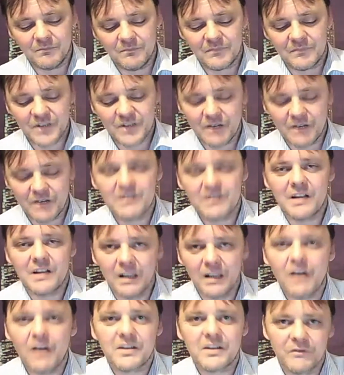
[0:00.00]
So there's a
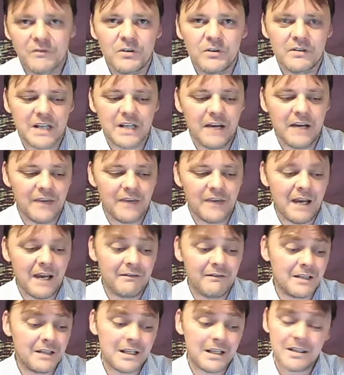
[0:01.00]
lot of guns out there,
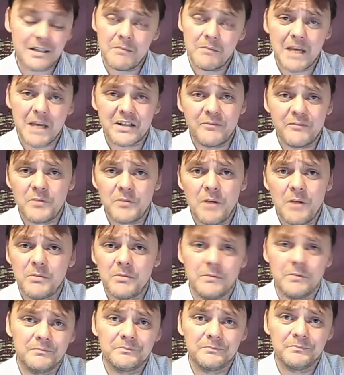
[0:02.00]
and that's a massive
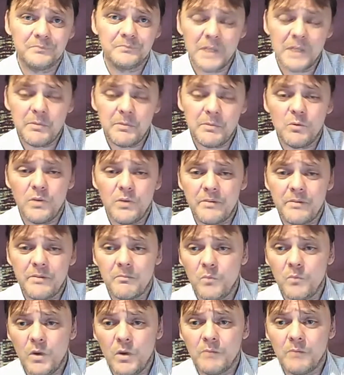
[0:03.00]
problem. People
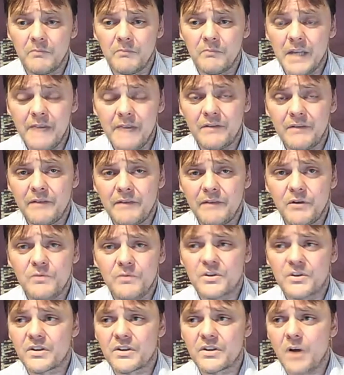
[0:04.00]
will, even if you
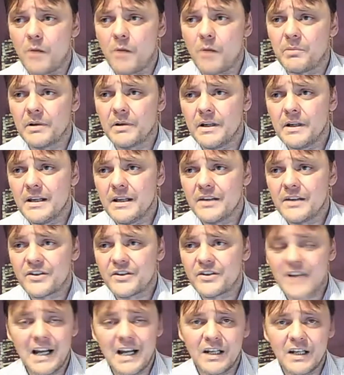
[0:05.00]
stop
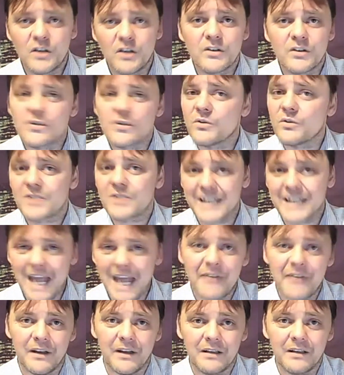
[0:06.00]
selling guns
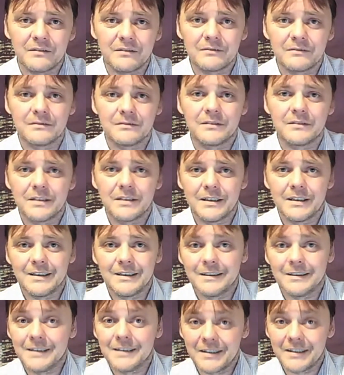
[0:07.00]
altogether,
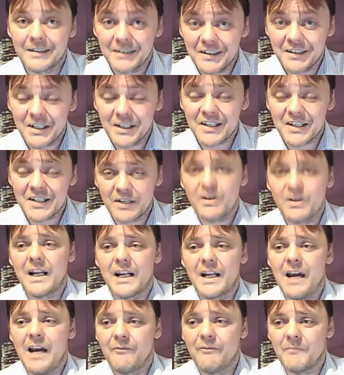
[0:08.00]
you're still going
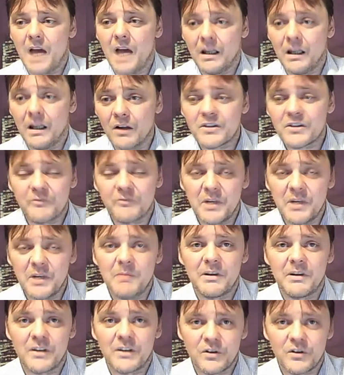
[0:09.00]
to have a lot of
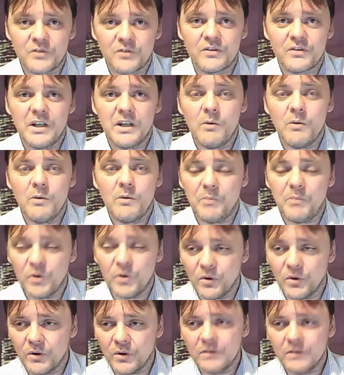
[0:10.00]
people in the country who are
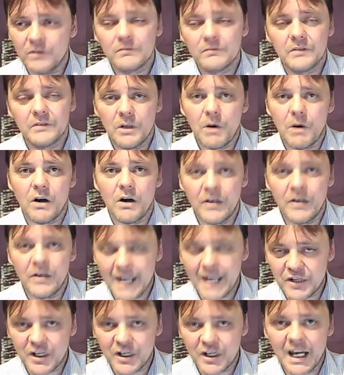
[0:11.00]
poor, who are
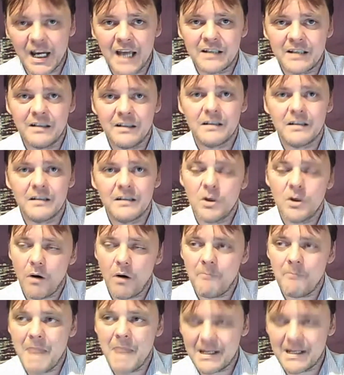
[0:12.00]
uneducated, who
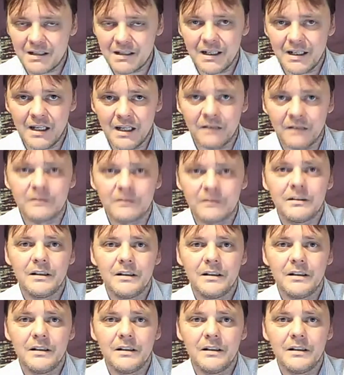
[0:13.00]
are mentally ill,